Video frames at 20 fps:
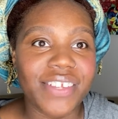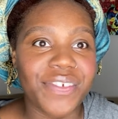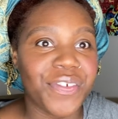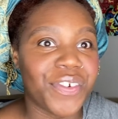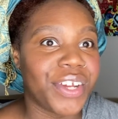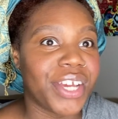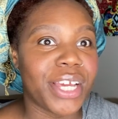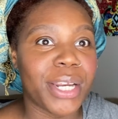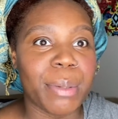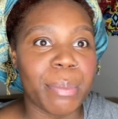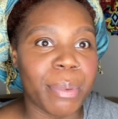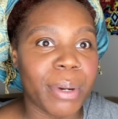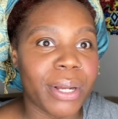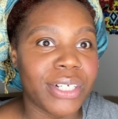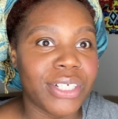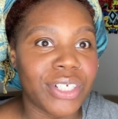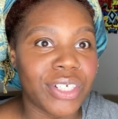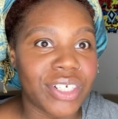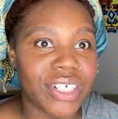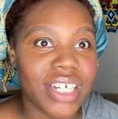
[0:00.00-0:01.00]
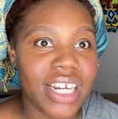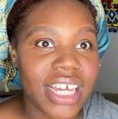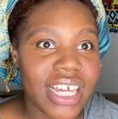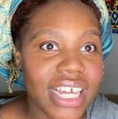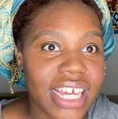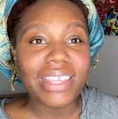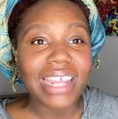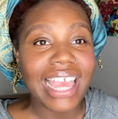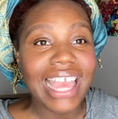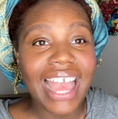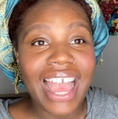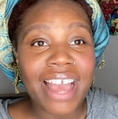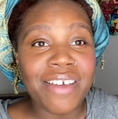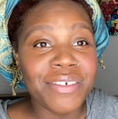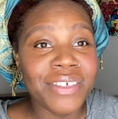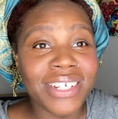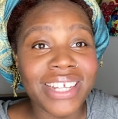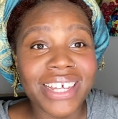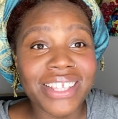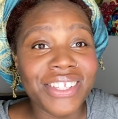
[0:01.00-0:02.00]
forgetting to brush their teeth,
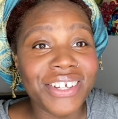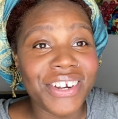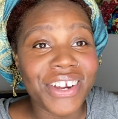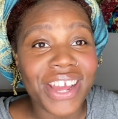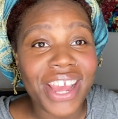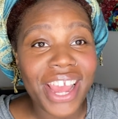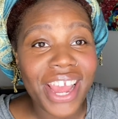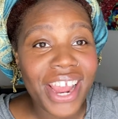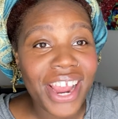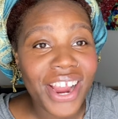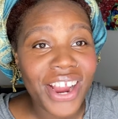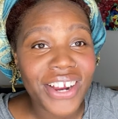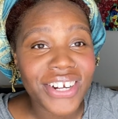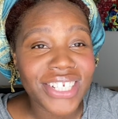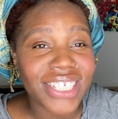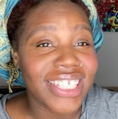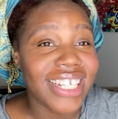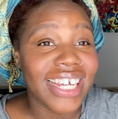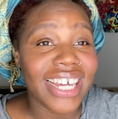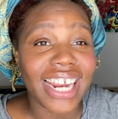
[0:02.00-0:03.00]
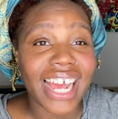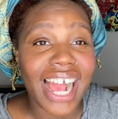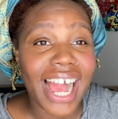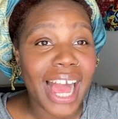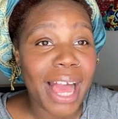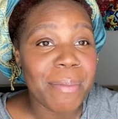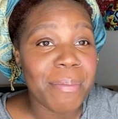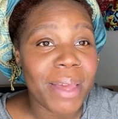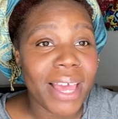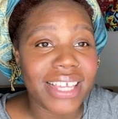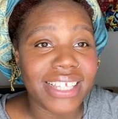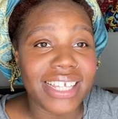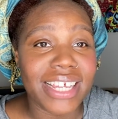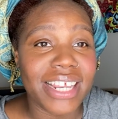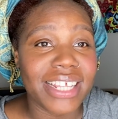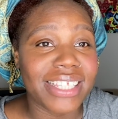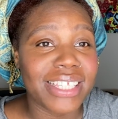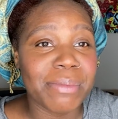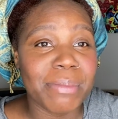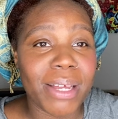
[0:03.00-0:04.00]
haven't done their hair, just looking a hot mess,
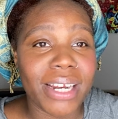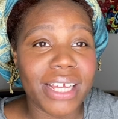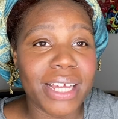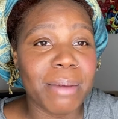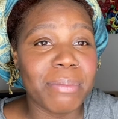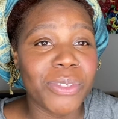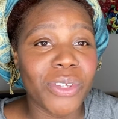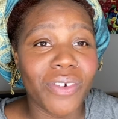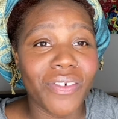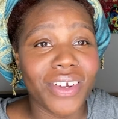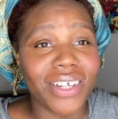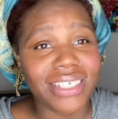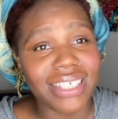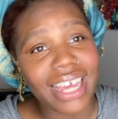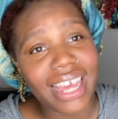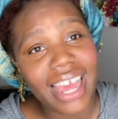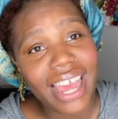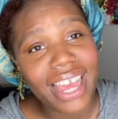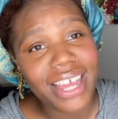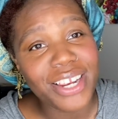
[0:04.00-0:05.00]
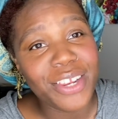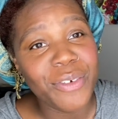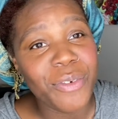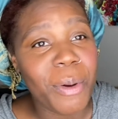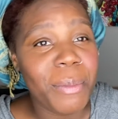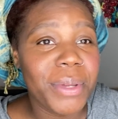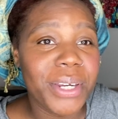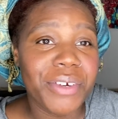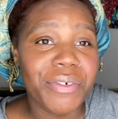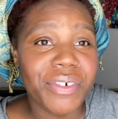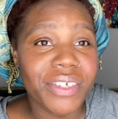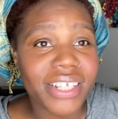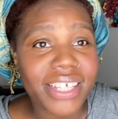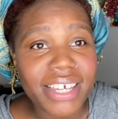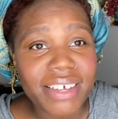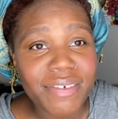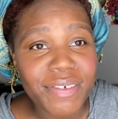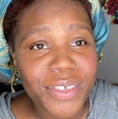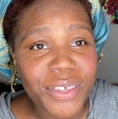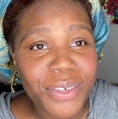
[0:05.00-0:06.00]
and somebody comes over and is like, hey, do you want me to
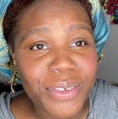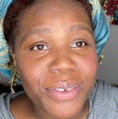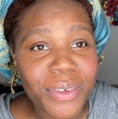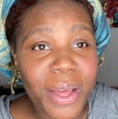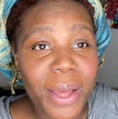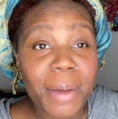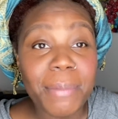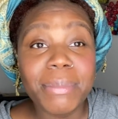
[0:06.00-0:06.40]
relieve you?